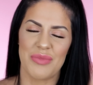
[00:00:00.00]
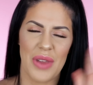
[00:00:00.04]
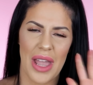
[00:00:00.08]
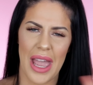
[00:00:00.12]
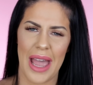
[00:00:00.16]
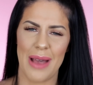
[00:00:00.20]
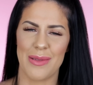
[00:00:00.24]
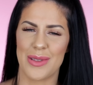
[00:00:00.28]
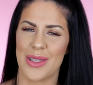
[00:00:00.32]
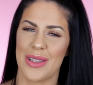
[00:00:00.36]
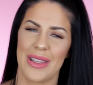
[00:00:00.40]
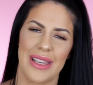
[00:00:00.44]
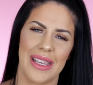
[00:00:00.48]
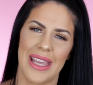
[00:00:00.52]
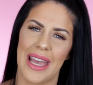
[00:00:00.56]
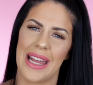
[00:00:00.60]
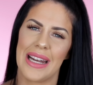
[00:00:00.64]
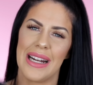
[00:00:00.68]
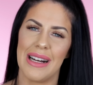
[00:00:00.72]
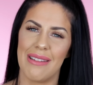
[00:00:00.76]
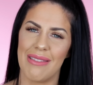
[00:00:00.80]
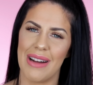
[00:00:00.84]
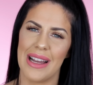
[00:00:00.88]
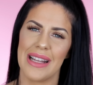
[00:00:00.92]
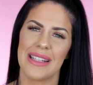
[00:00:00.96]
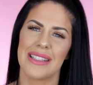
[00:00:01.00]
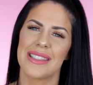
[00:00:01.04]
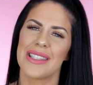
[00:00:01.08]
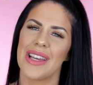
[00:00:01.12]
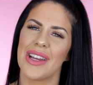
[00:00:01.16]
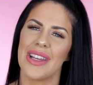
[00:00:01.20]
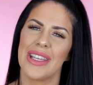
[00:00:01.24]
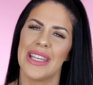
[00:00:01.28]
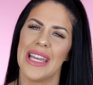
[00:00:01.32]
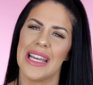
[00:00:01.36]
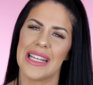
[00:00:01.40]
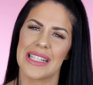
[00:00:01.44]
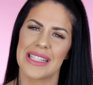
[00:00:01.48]
I absolutely cannot wait. So
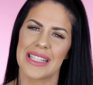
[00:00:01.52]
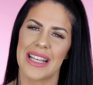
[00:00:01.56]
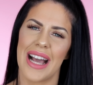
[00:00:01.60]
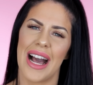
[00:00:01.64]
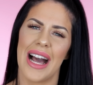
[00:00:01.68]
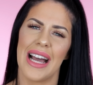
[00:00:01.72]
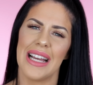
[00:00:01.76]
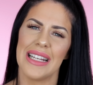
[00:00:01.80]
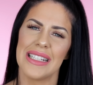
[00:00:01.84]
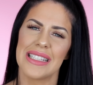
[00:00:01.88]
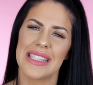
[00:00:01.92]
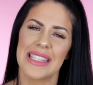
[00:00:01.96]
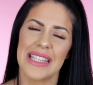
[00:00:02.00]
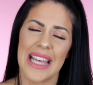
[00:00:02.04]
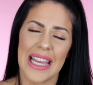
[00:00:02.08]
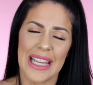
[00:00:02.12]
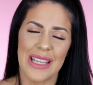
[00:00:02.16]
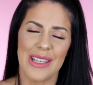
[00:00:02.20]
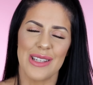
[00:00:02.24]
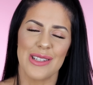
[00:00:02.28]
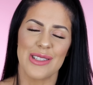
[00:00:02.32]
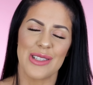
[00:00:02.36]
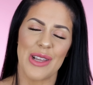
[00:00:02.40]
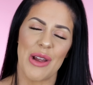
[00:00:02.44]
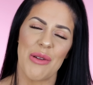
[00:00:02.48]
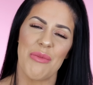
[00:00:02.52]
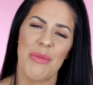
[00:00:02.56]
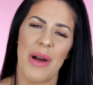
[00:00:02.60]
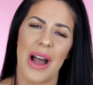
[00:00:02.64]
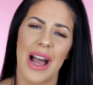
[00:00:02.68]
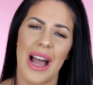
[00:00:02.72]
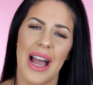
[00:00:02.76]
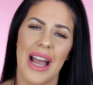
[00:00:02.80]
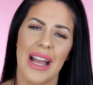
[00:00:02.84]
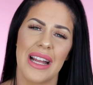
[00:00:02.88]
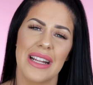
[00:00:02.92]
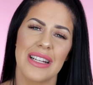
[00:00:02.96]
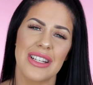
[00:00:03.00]
yes, guys, thank you so
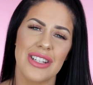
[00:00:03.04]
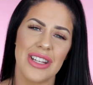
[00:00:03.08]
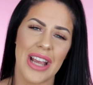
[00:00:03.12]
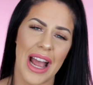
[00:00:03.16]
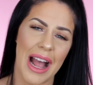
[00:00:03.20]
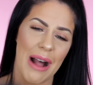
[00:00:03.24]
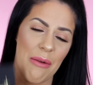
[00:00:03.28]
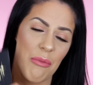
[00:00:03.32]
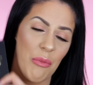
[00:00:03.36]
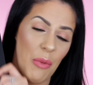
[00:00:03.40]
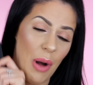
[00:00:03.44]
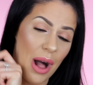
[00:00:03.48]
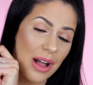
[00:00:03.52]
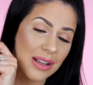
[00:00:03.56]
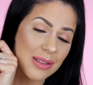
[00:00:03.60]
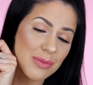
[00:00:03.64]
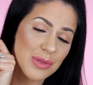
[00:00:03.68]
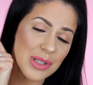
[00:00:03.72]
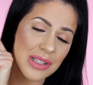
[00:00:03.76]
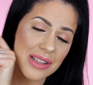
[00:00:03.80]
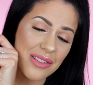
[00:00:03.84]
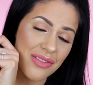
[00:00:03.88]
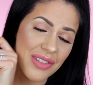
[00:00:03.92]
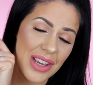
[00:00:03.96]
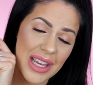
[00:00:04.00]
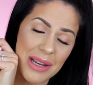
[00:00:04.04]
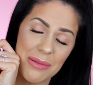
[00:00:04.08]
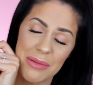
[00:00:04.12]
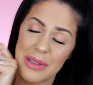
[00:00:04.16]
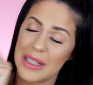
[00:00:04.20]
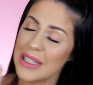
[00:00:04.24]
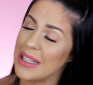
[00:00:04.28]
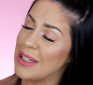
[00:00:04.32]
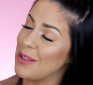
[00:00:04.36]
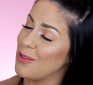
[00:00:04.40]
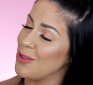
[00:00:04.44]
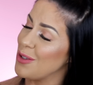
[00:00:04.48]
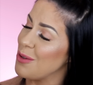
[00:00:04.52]
much. Um, welcome to the
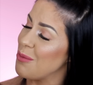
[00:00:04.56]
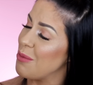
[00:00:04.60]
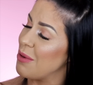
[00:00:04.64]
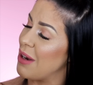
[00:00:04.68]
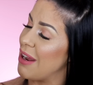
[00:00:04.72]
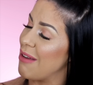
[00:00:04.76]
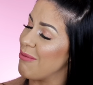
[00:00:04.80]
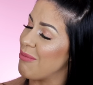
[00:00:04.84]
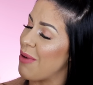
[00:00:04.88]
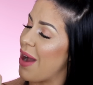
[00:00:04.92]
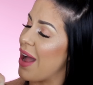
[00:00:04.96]
family Illuminate